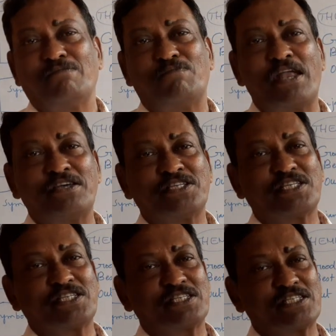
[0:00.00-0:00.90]

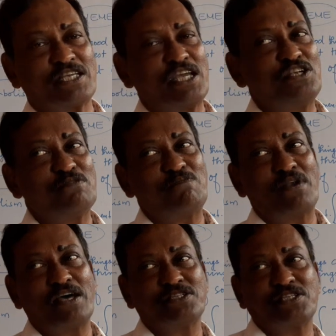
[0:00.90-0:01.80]
plus into
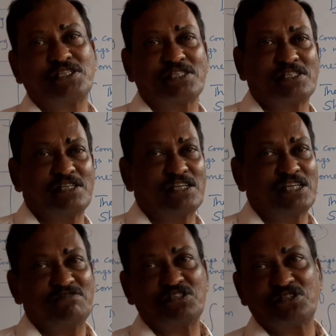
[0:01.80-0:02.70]
plus
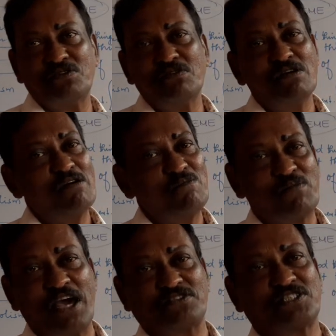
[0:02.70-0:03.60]
gives you
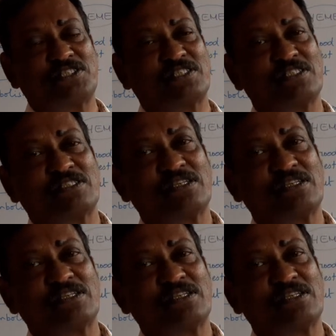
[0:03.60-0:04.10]
plus,